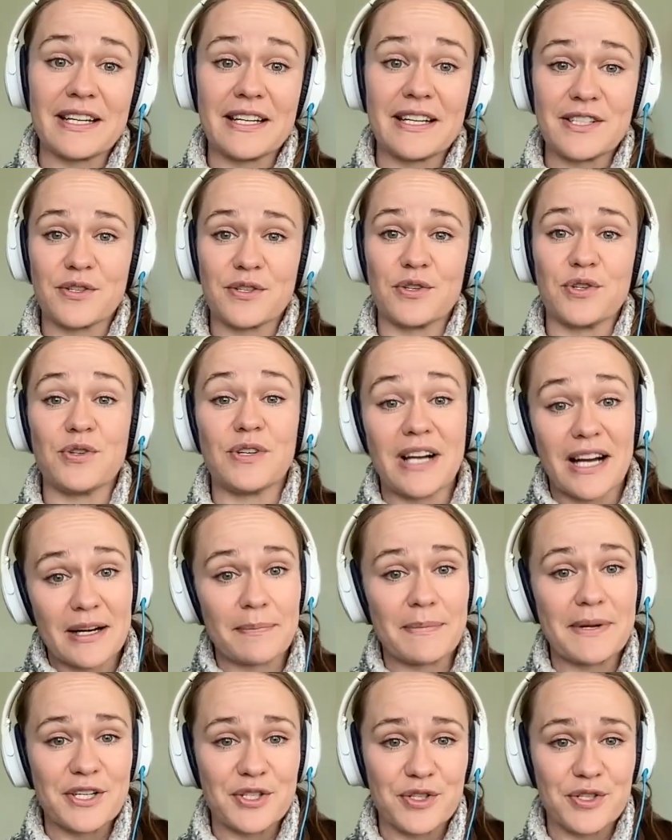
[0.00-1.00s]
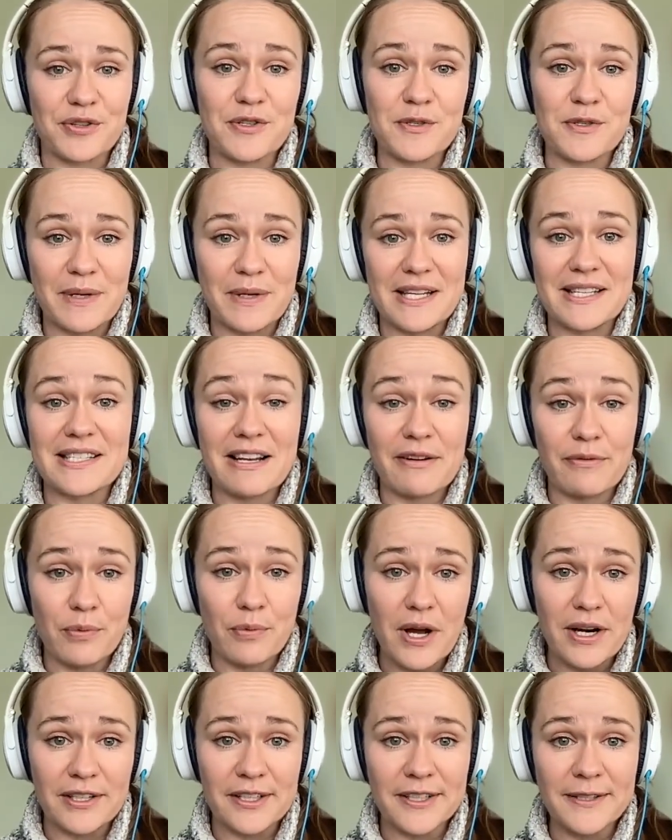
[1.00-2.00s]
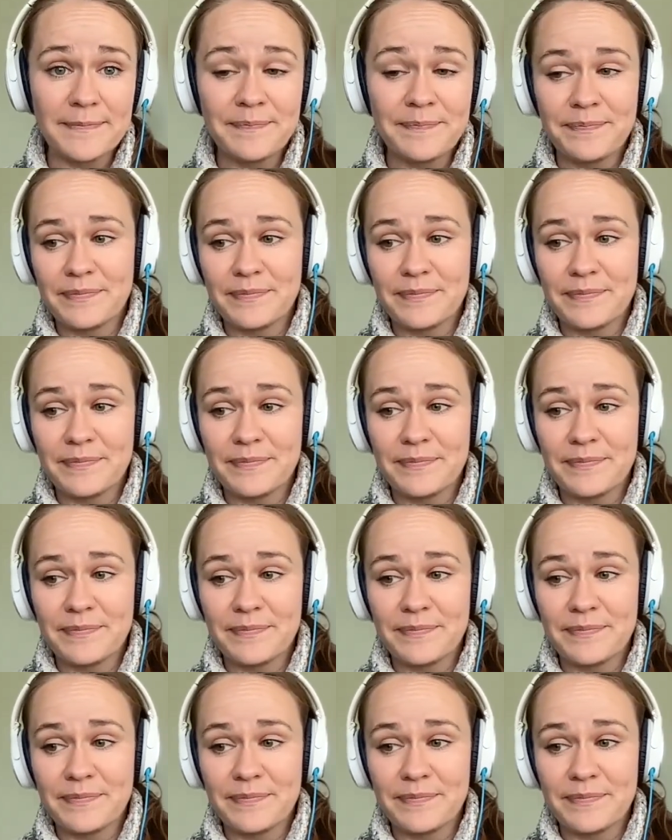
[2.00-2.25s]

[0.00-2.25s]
And so you got to make sure those plants have water